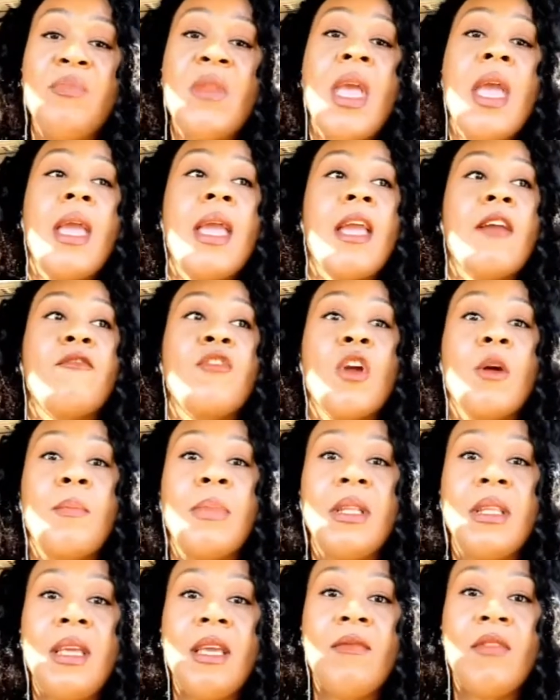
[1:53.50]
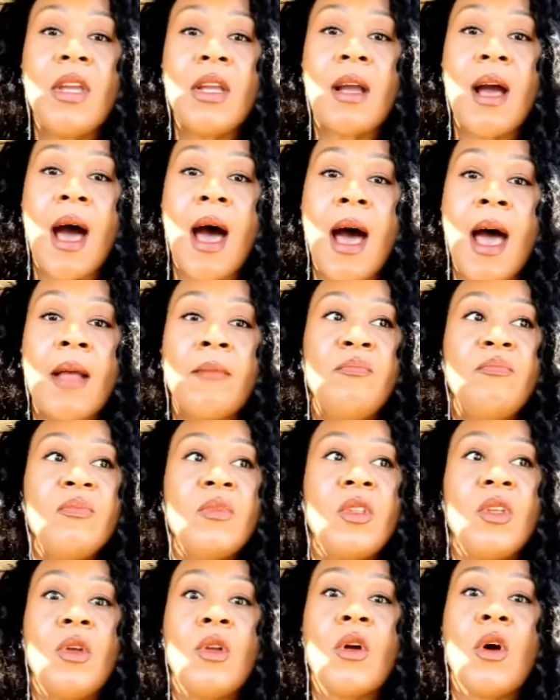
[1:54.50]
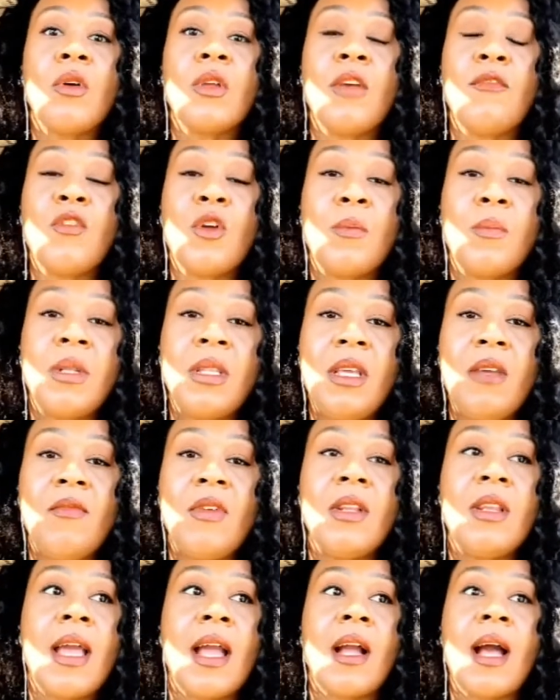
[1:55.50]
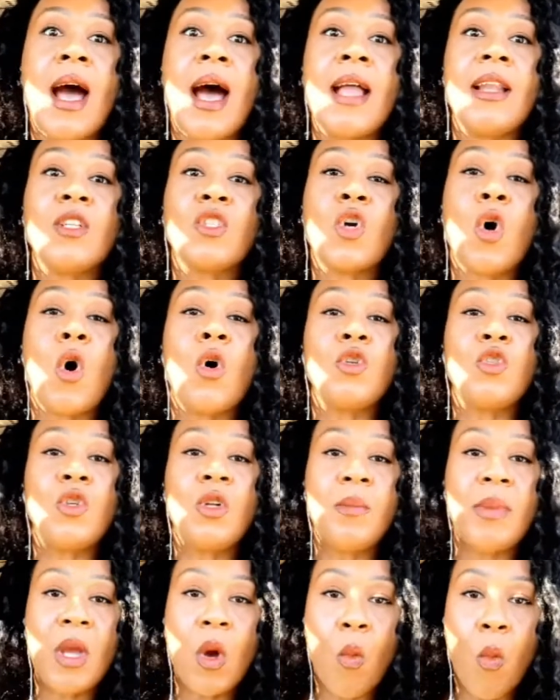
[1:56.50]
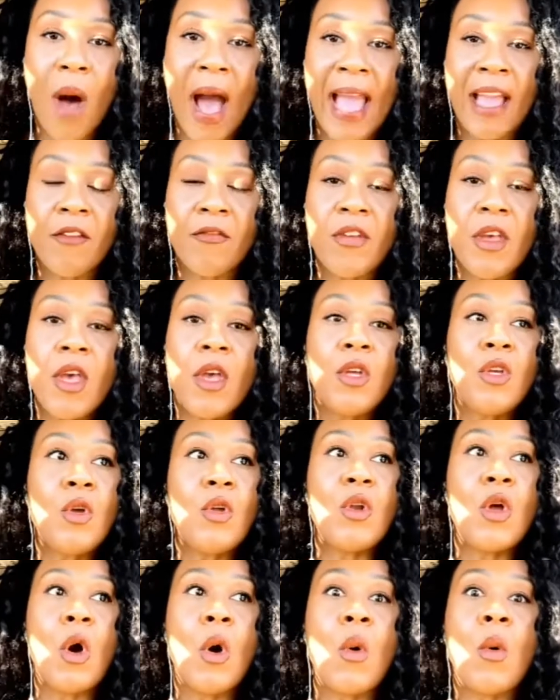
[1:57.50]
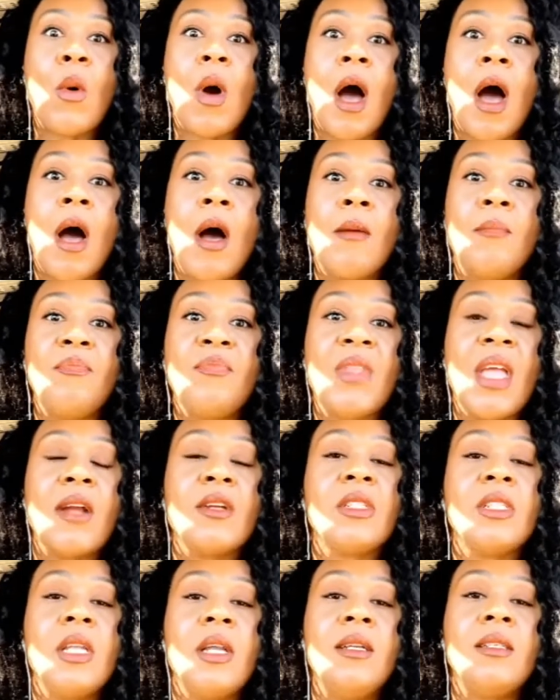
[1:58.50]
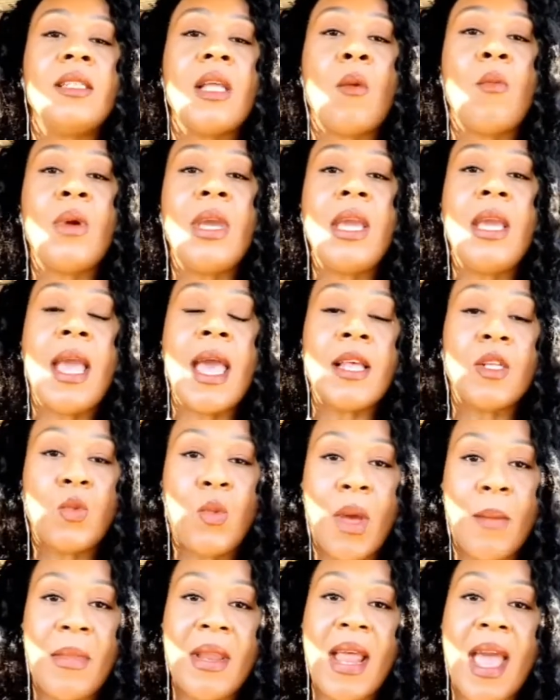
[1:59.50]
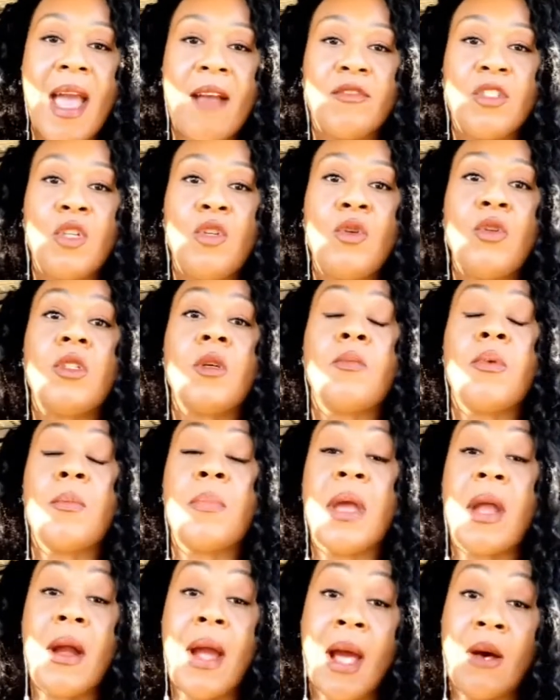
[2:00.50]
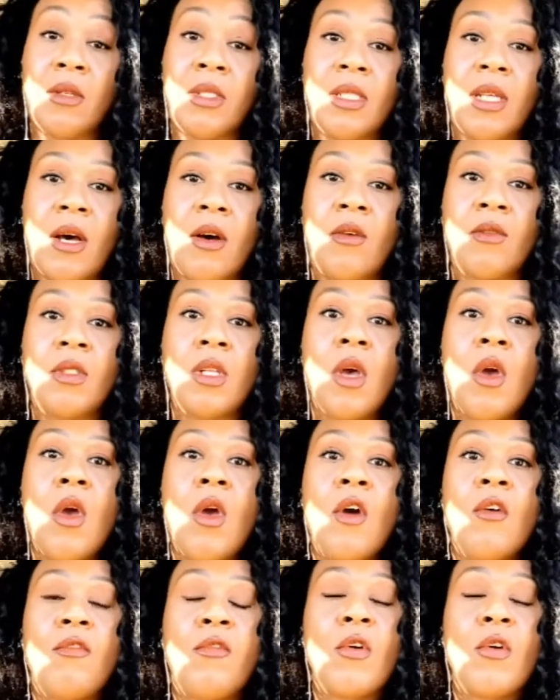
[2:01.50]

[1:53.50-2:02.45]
if you're believing God, if you're believing that God has called you to be a wife, there's things that we as women have to do to prepare ourselves for